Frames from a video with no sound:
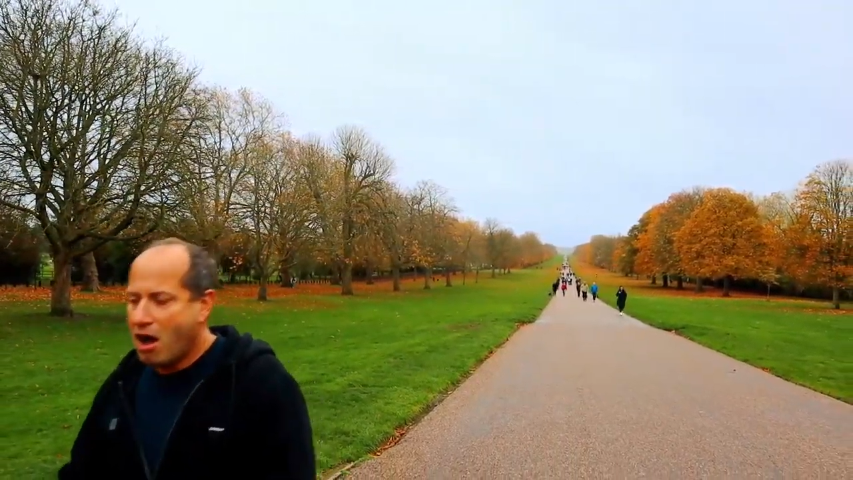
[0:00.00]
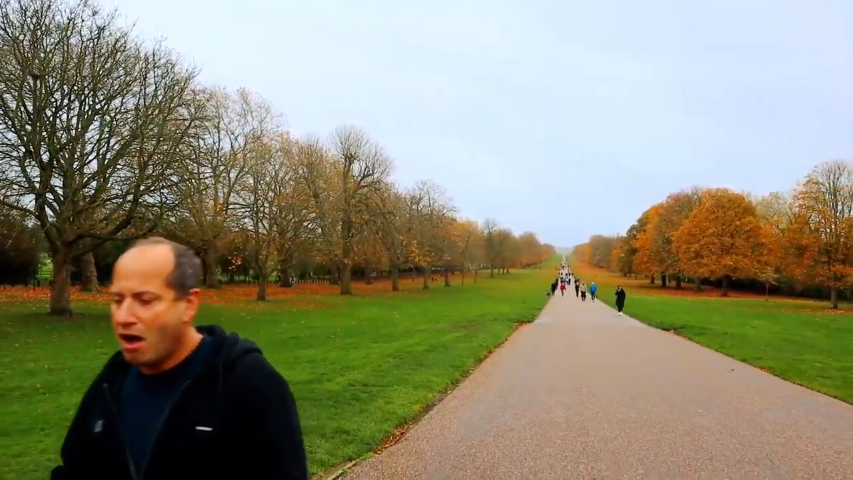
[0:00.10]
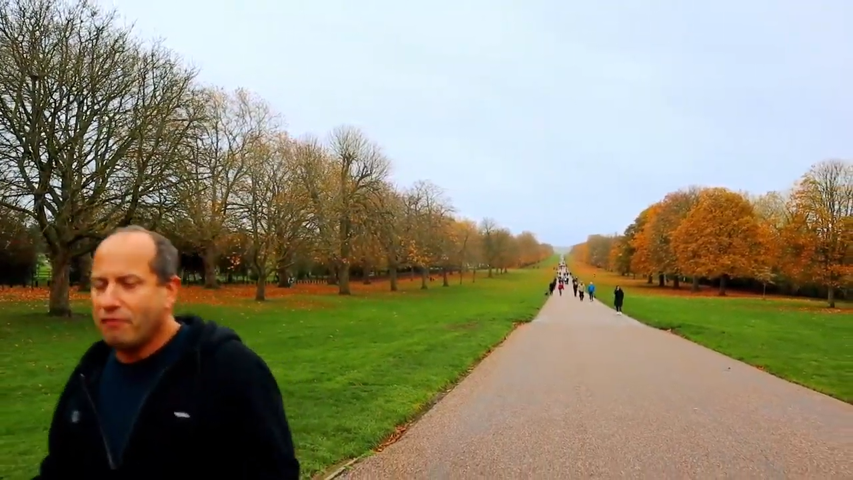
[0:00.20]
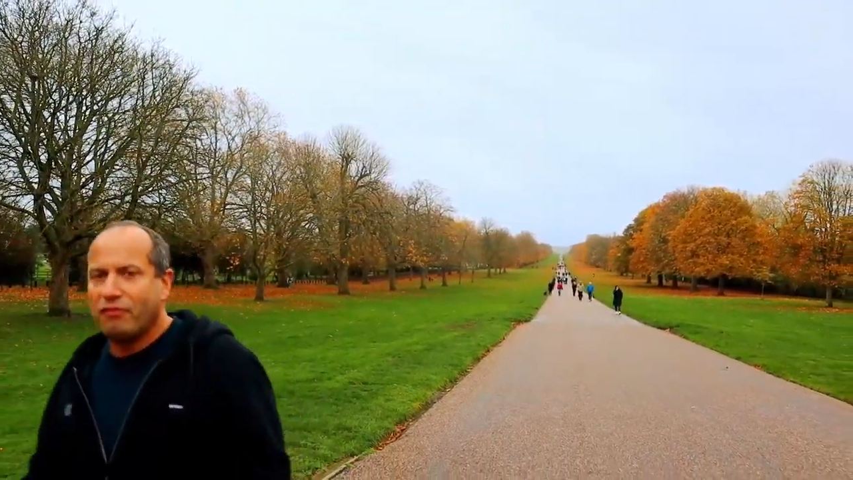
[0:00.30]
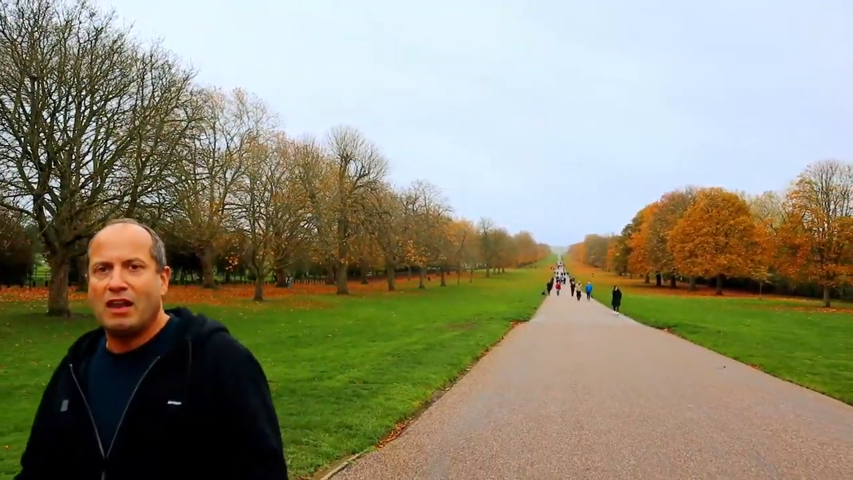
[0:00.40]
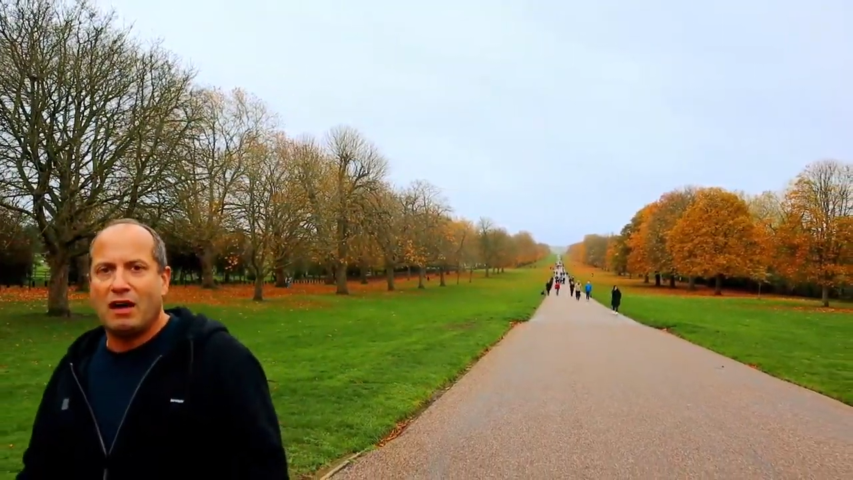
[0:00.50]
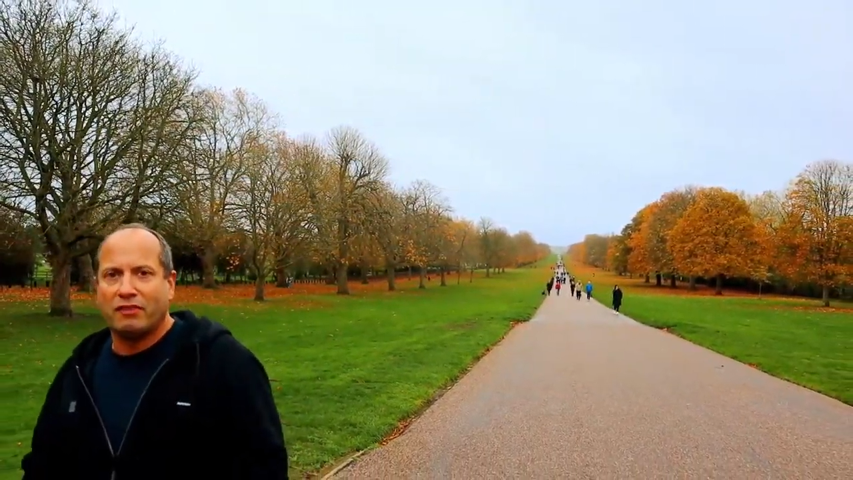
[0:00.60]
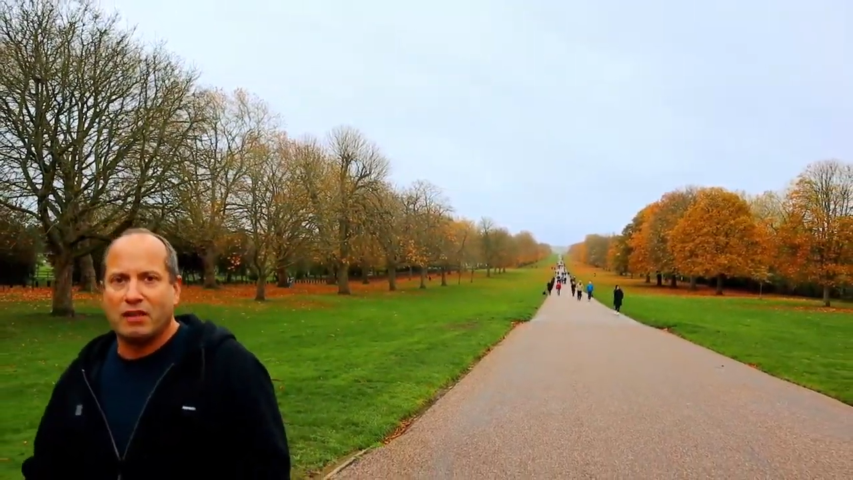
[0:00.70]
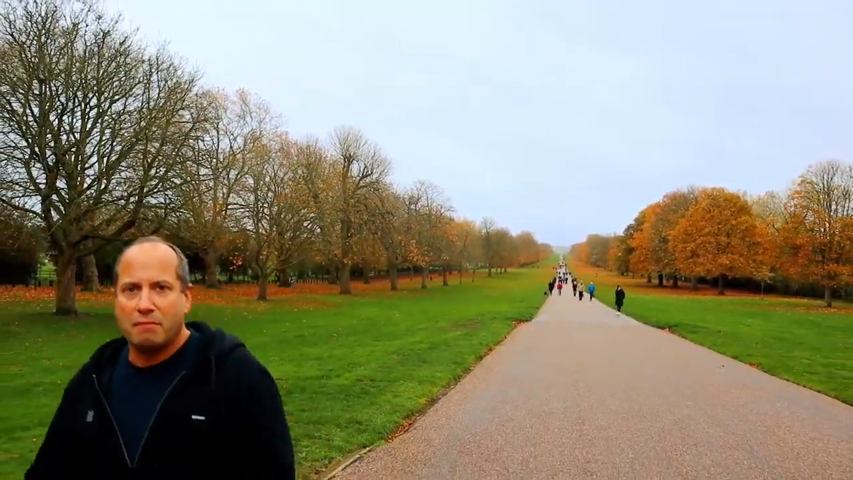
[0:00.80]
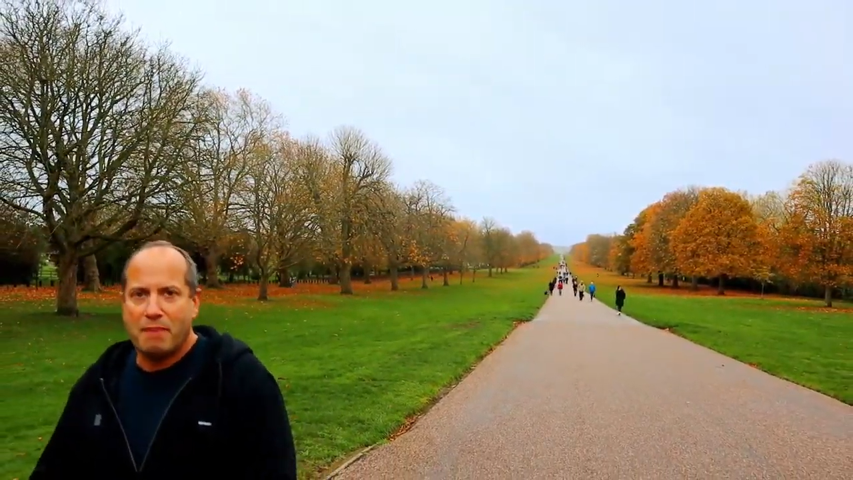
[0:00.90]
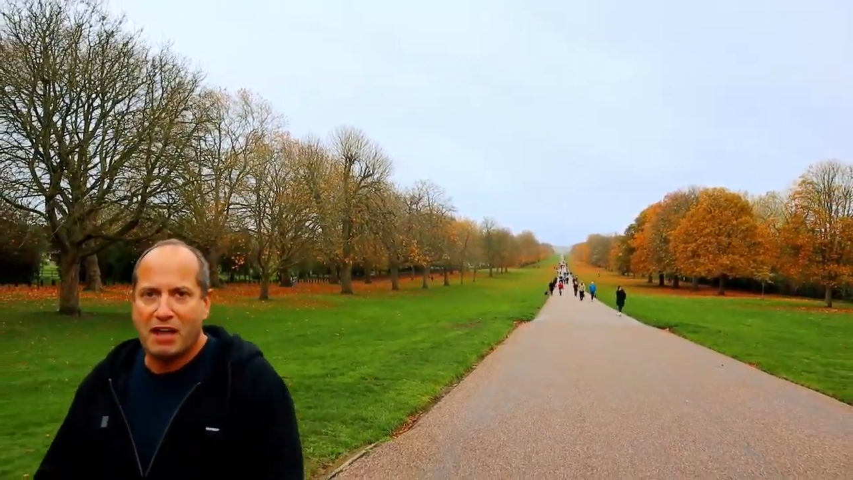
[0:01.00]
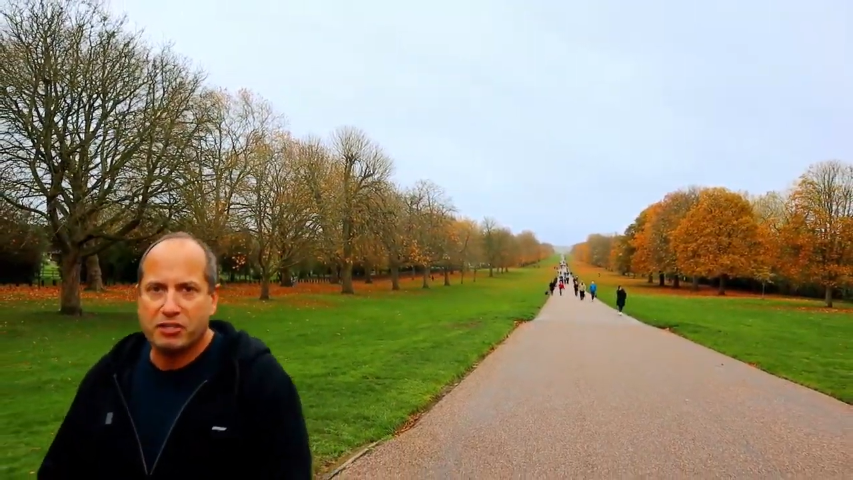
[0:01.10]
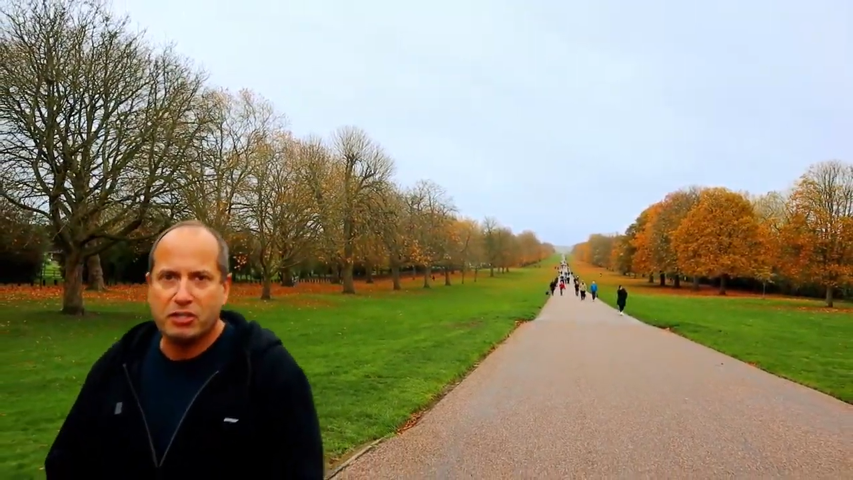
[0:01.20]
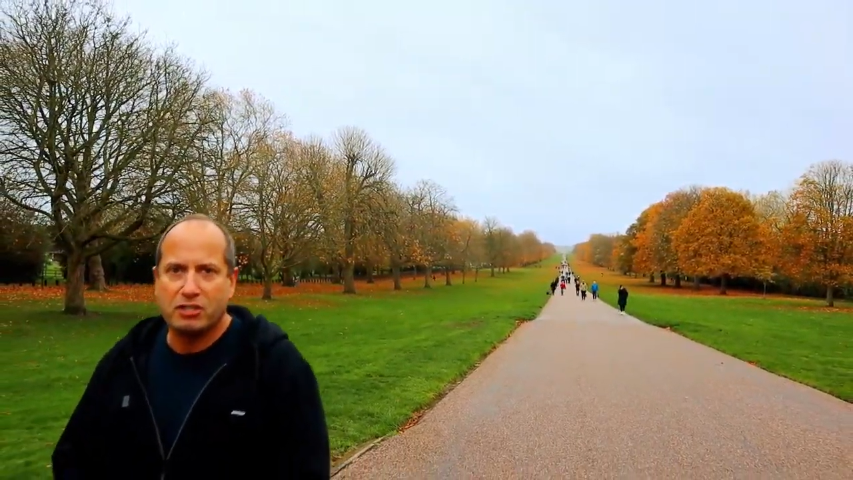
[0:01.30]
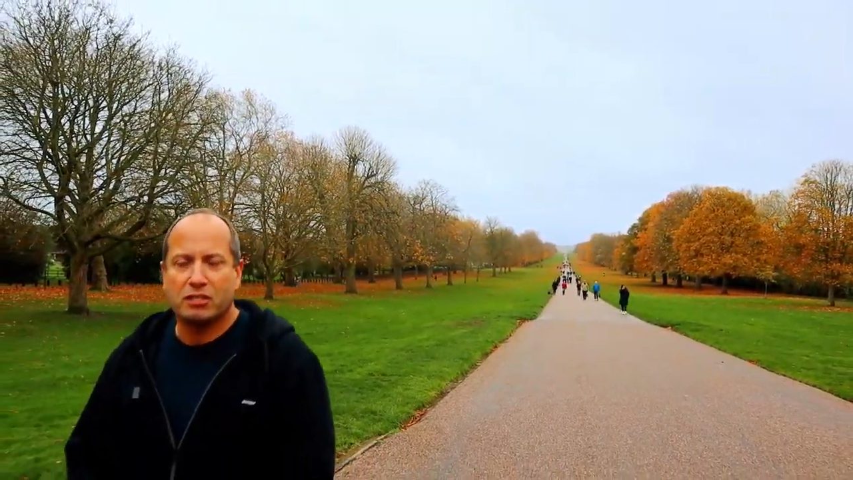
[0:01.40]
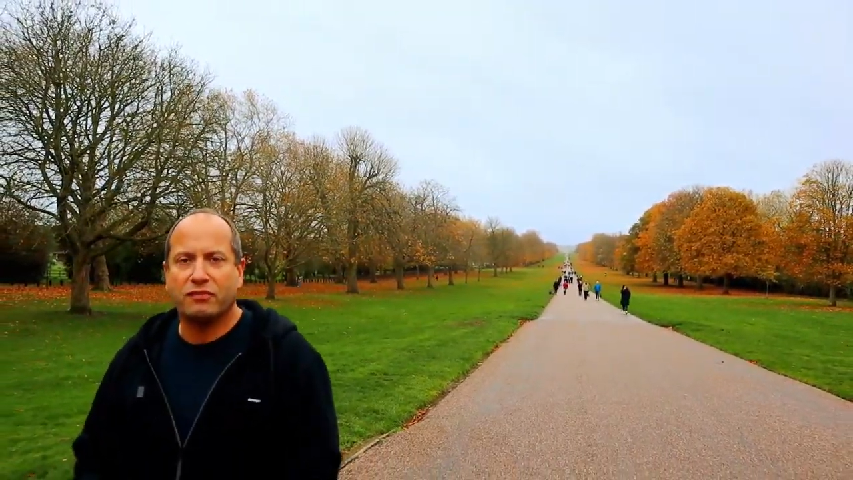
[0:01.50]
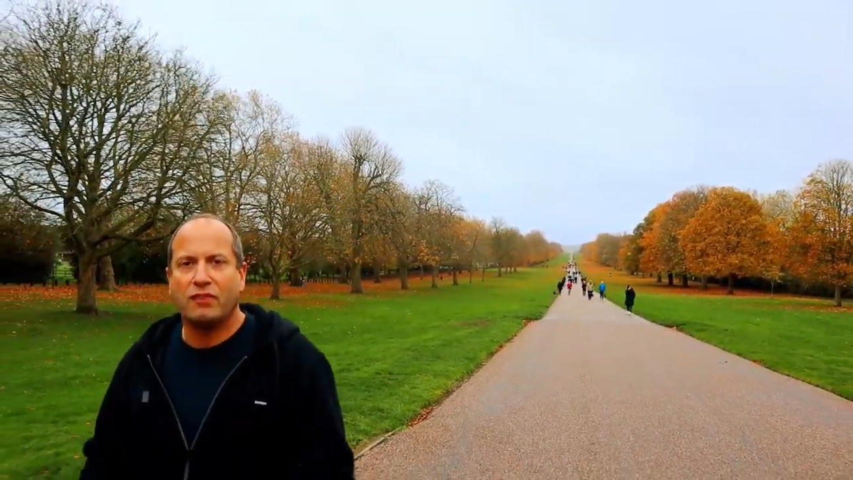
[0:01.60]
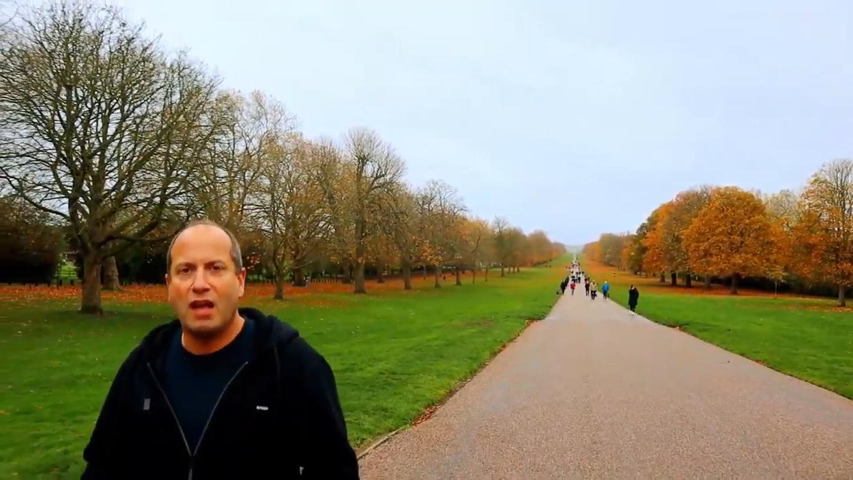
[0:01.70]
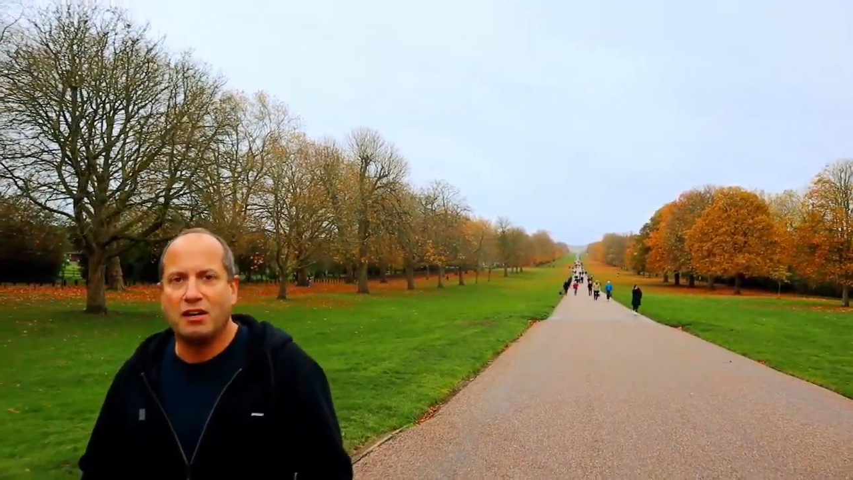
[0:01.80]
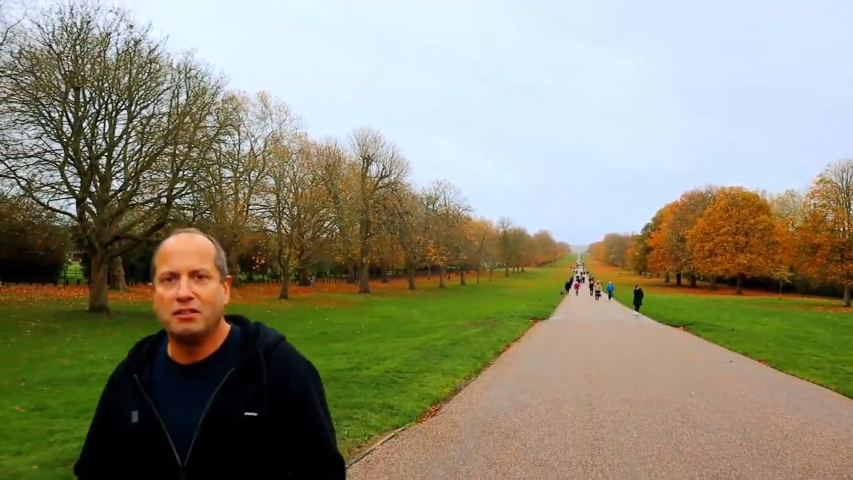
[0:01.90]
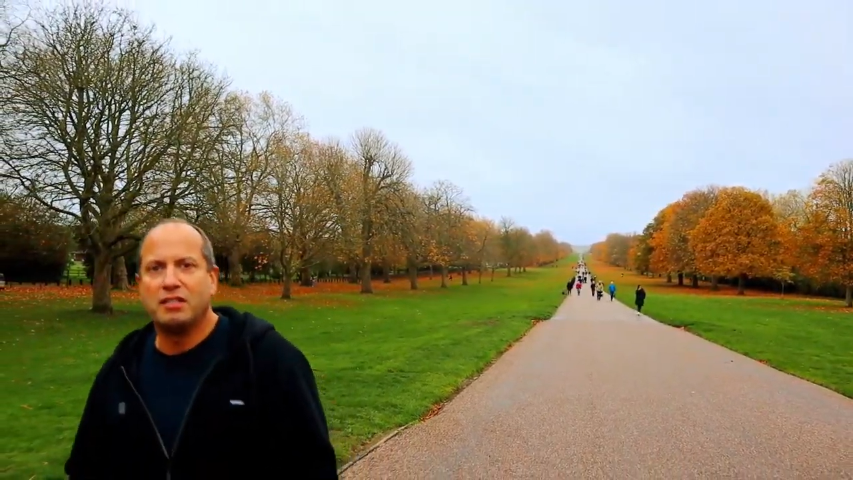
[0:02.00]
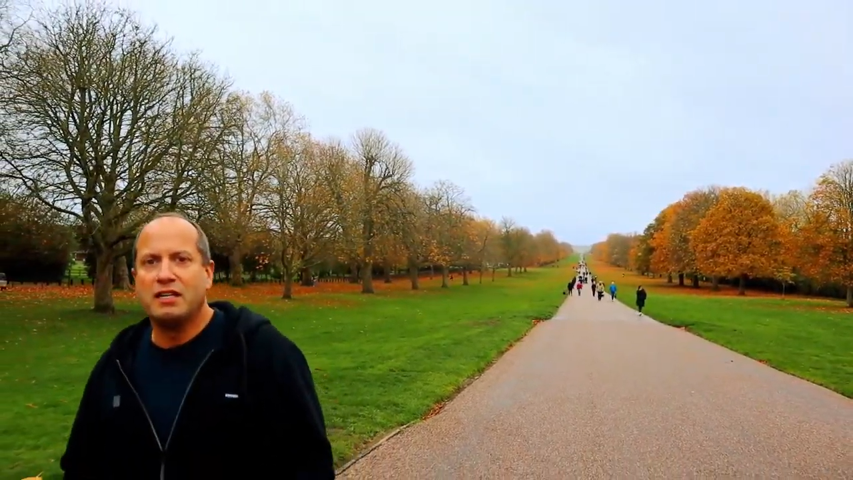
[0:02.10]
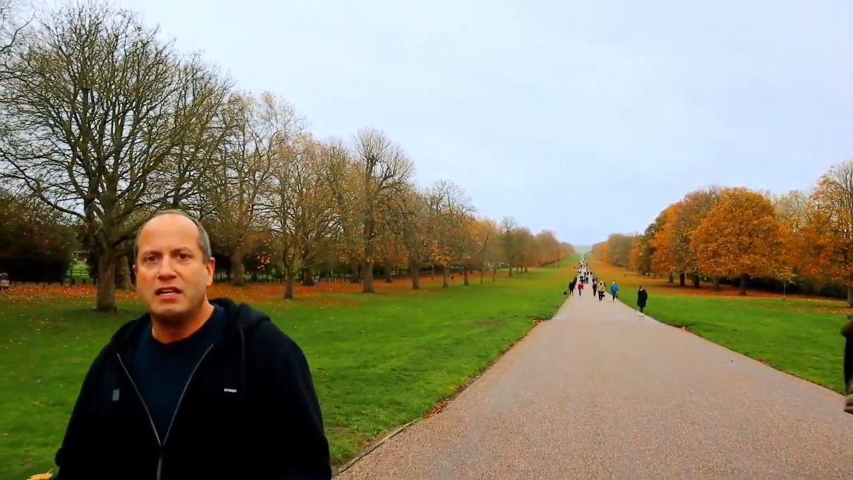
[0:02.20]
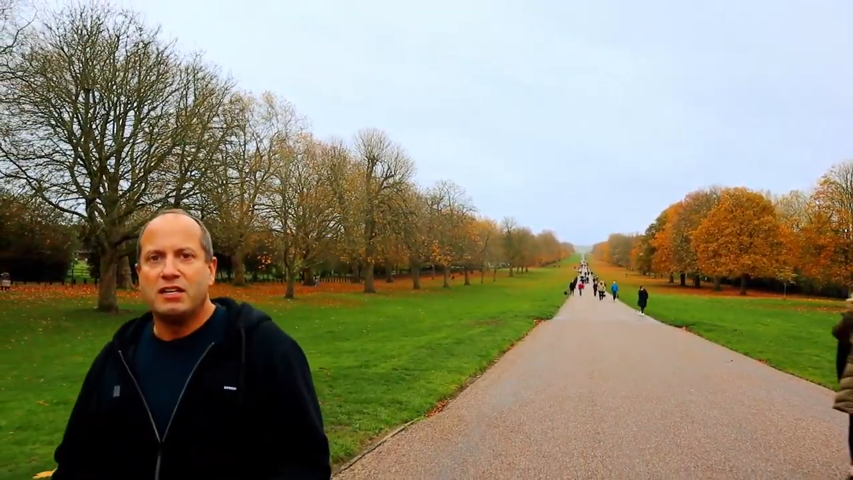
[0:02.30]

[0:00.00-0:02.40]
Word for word: heart of love and compassion just flowed.